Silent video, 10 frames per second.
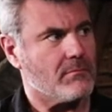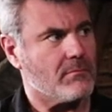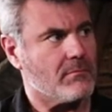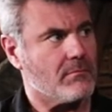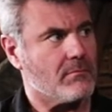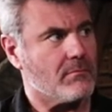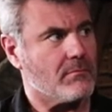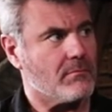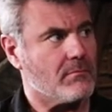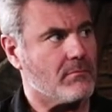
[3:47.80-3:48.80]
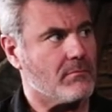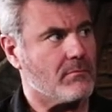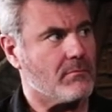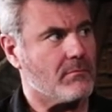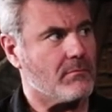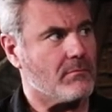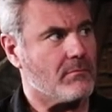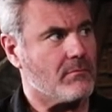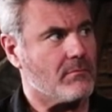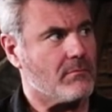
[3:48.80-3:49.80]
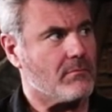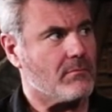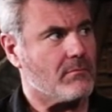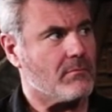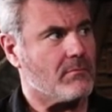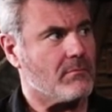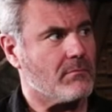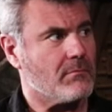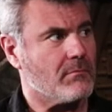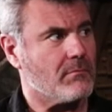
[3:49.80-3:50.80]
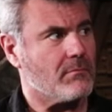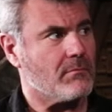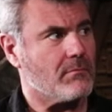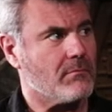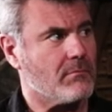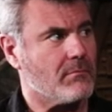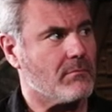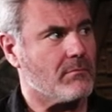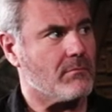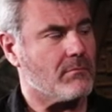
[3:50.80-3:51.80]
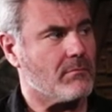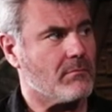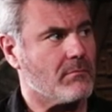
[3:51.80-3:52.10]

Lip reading: No words are spoken by the person on screen.